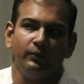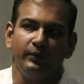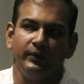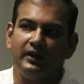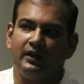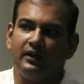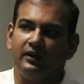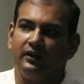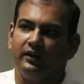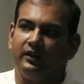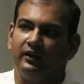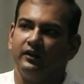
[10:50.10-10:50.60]

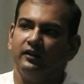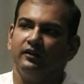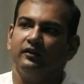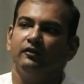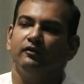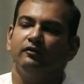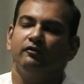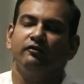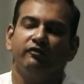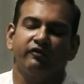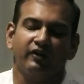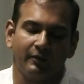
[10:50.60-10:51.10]
We learn
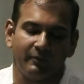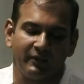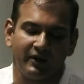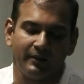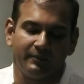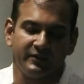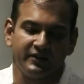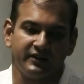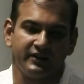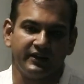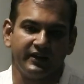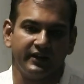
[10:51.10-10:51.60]
from our
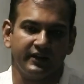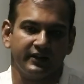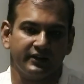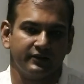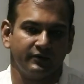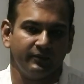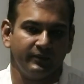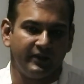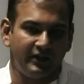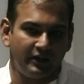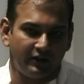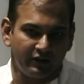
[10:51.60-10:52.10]

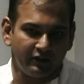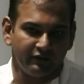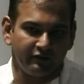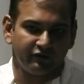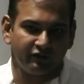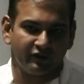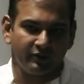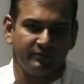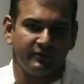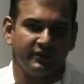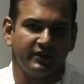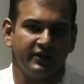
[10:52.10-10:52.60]
mistakes. We learn
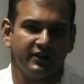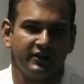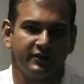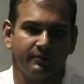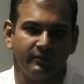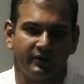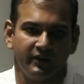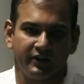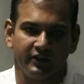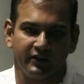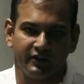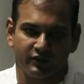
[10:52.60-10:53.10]
from these
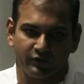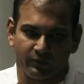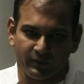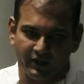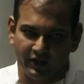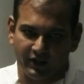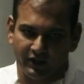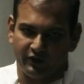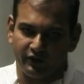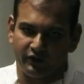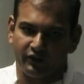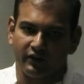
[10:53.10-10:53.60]
burdens.
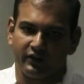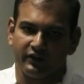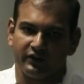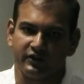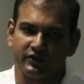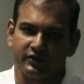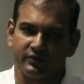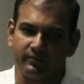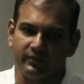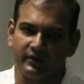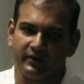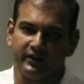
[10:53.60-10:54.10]
We endure
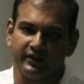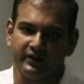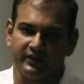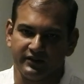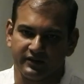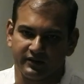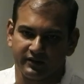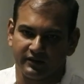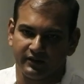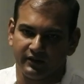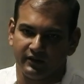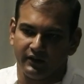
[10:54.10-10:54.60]
these
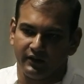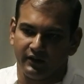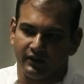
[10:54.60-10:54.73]
burdens.